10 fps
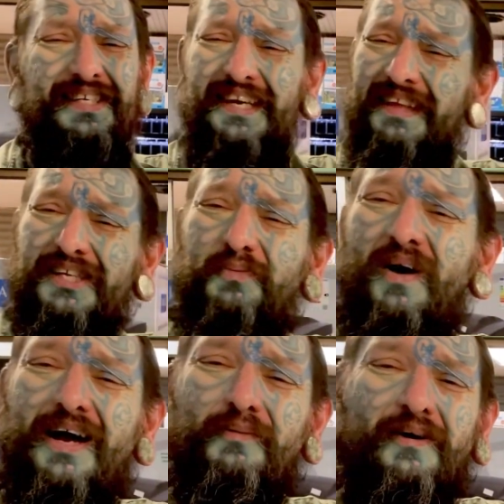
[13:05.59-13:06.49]
See, that's
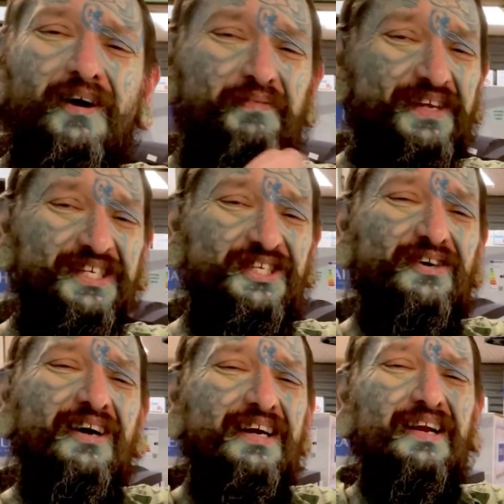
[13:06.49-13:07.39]
why we're on this
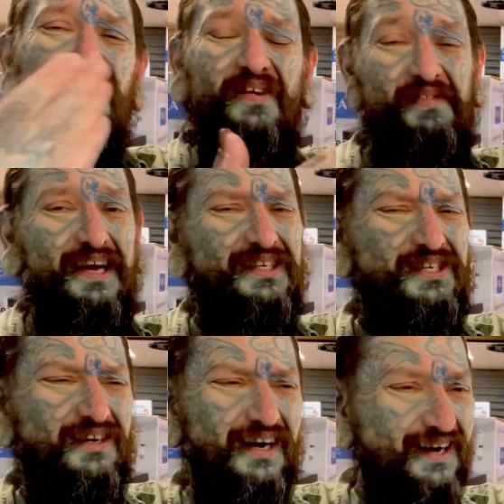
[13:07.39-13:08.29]
side and not that
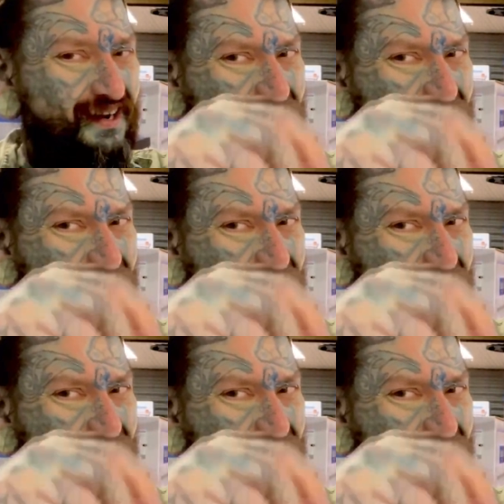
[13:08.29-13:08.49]
side.